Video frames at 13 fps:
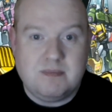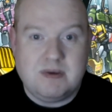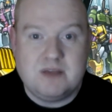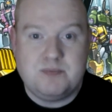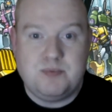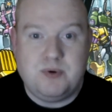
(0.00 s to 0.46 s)
By
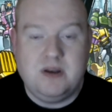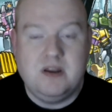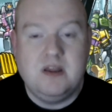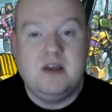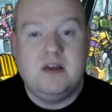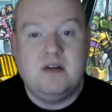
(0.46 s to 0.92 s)
this
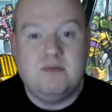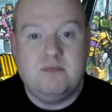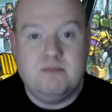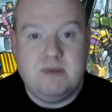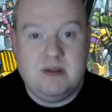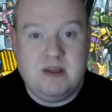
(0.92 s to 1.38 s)
point,
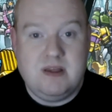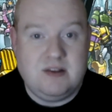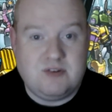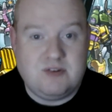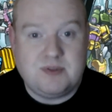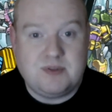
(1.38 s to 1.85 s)

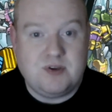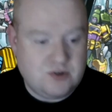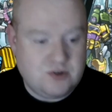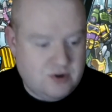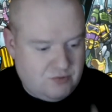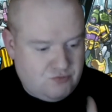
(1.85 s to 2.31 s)

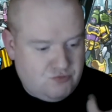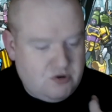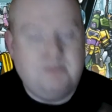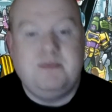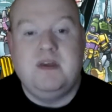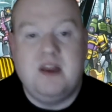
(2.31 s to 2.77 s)
Triptychon's already
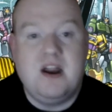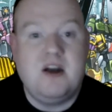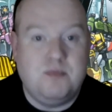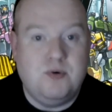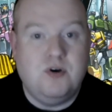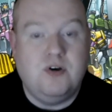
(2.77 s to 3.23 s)
ripped an
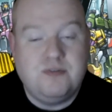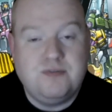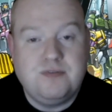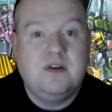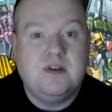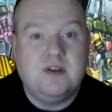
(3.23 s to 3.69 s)
arm
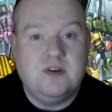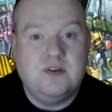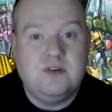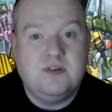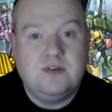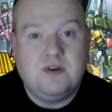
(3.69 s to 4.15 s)
off,
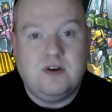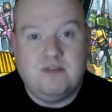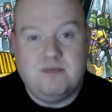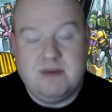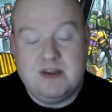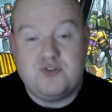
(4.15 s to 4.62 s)

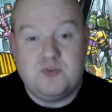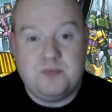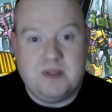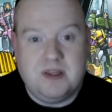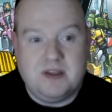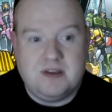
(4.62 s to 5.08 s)
of
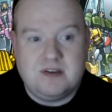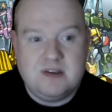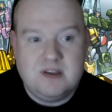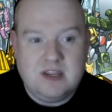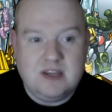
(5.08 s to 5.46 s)
Metroplex.